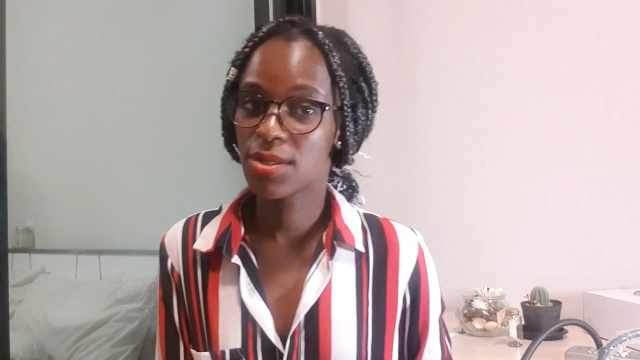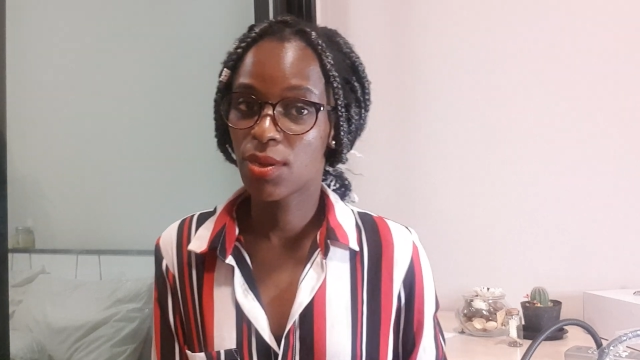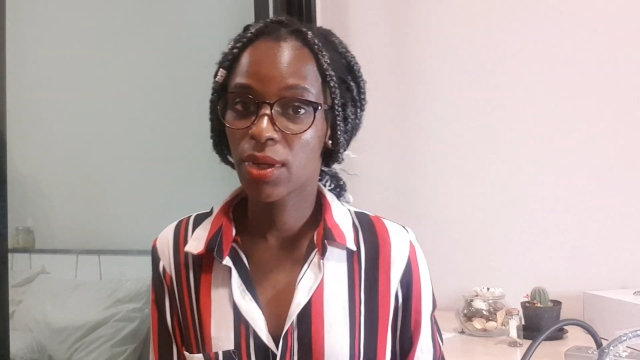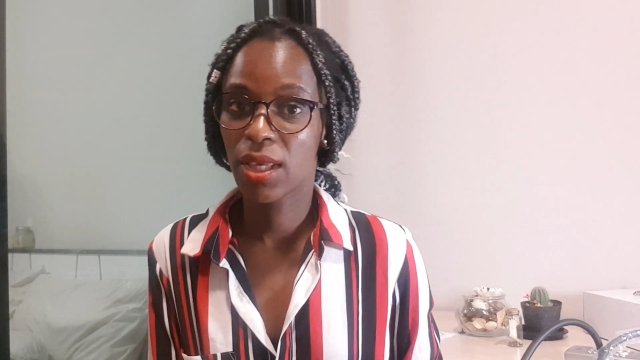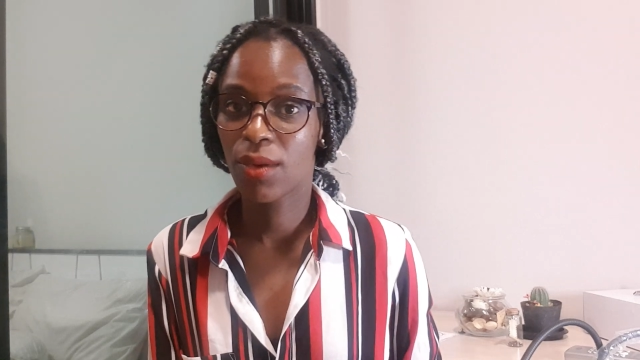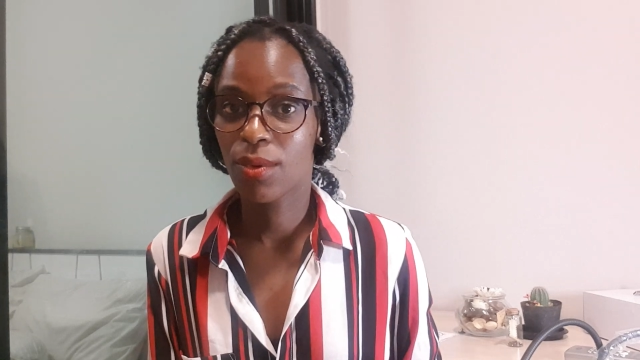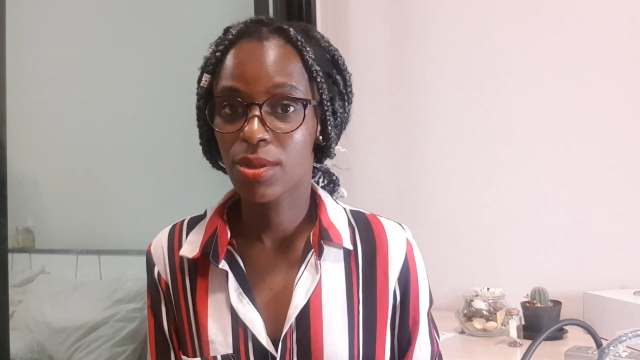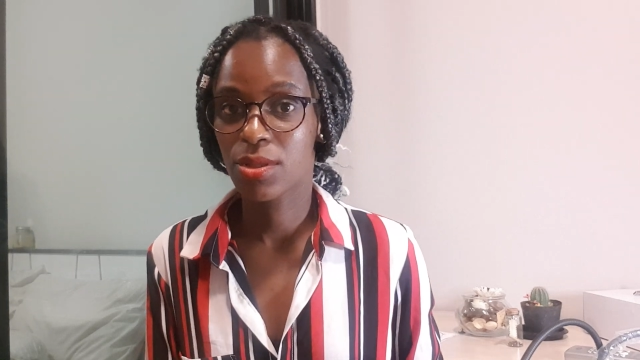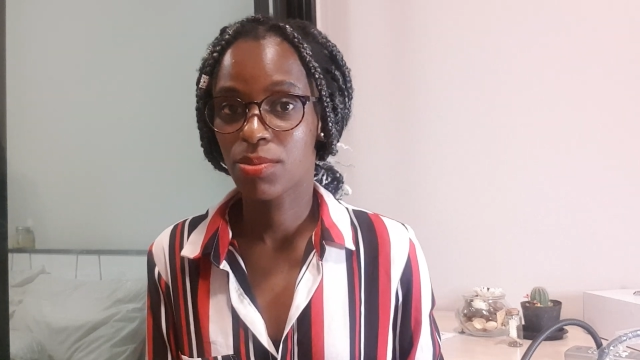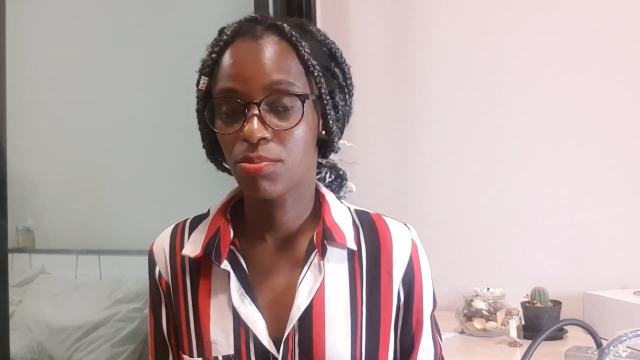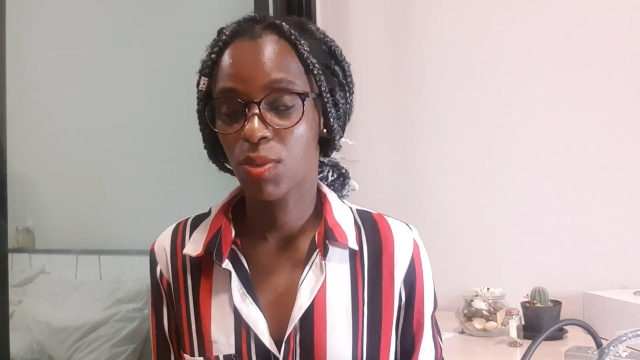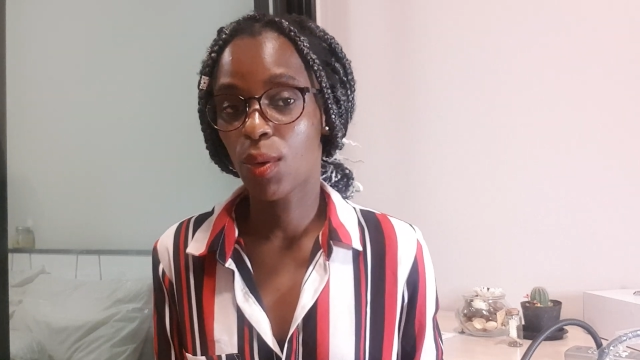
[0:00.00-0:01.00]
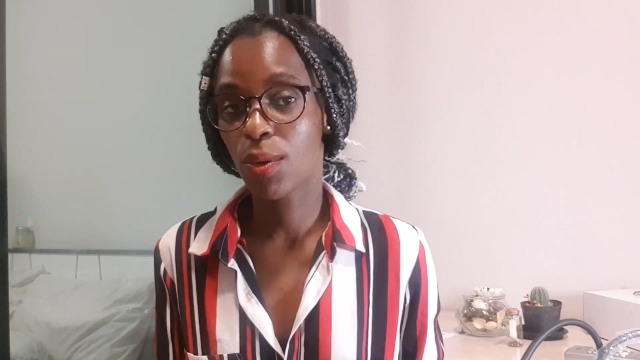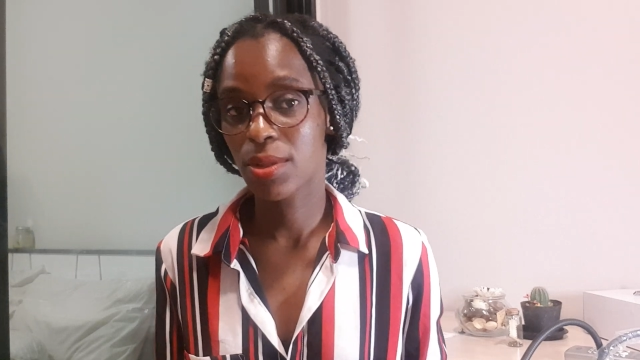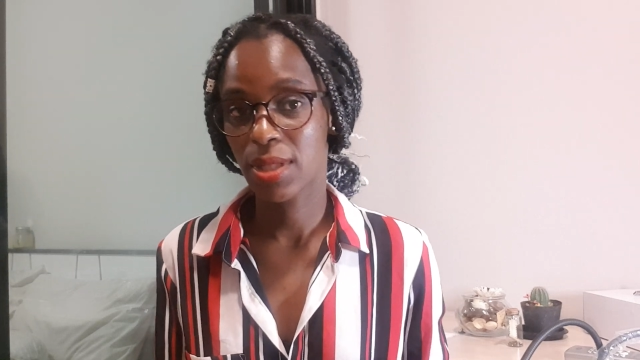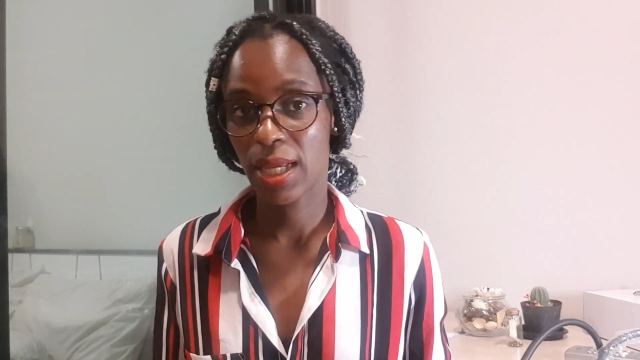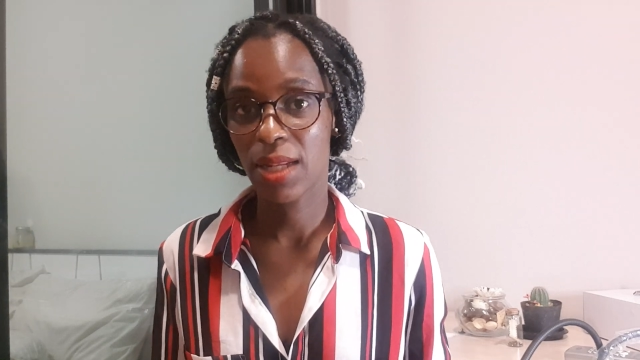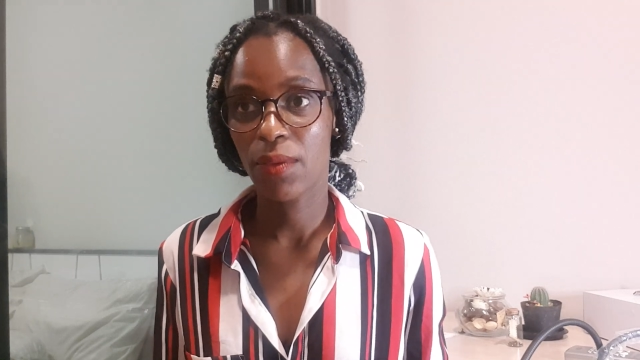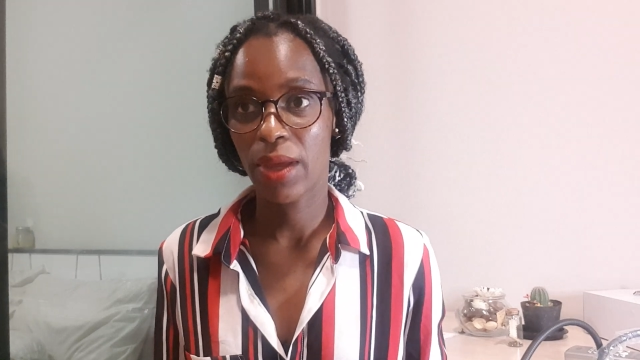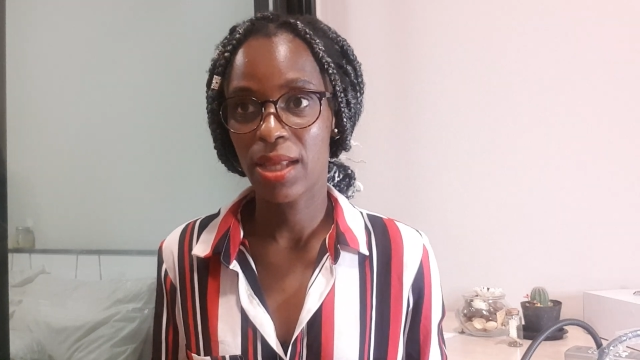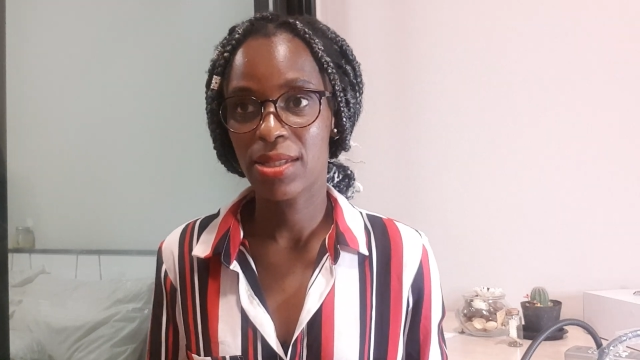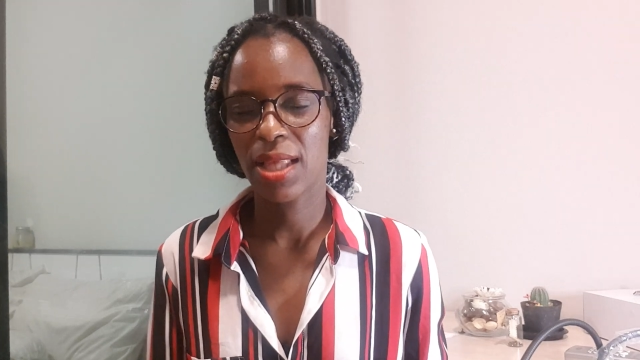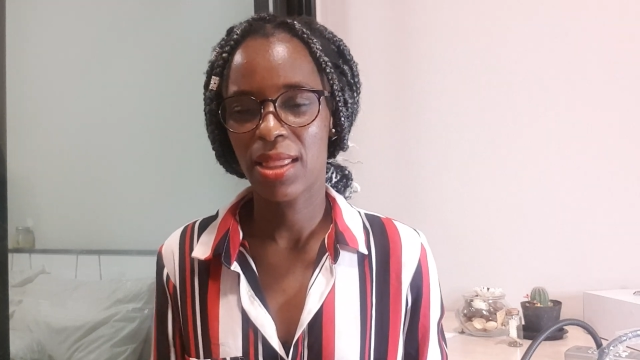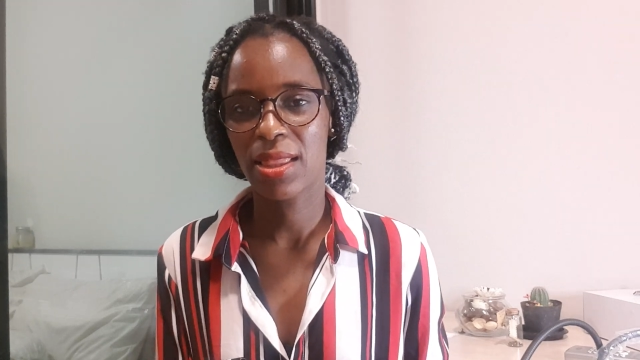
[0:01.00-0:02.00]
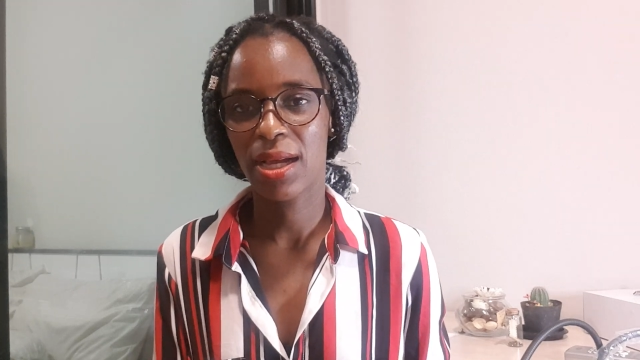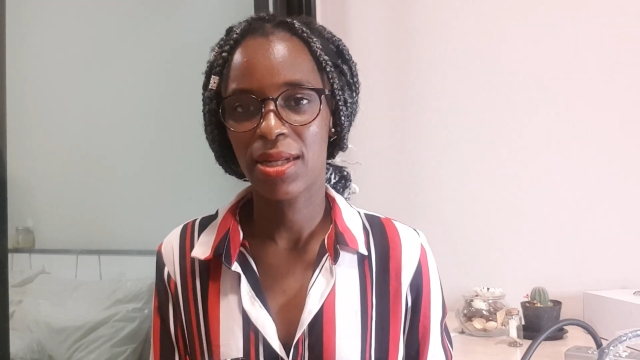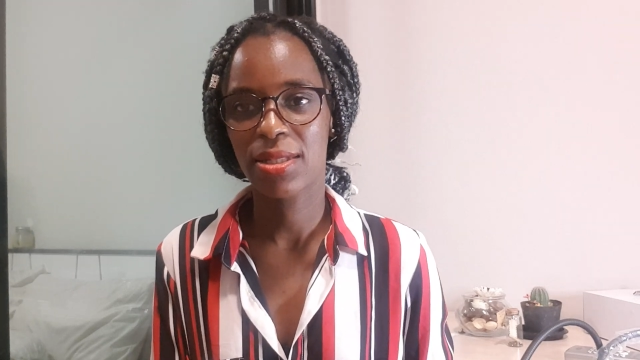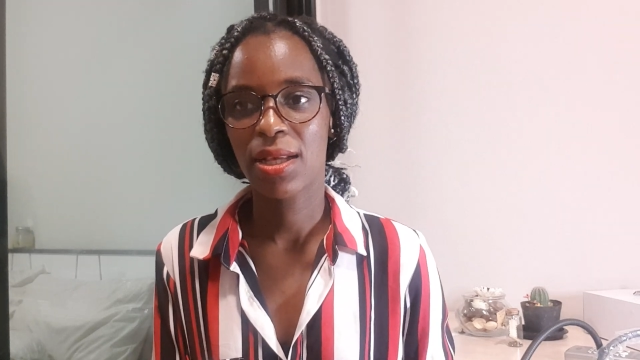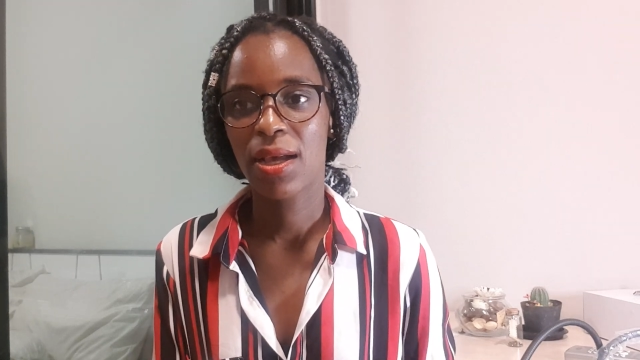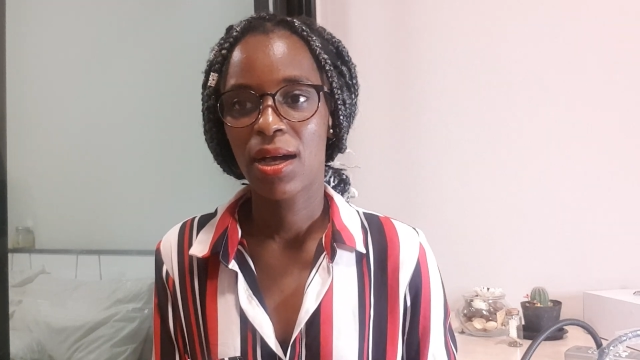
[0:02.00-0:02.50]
donkey was old anyways, and that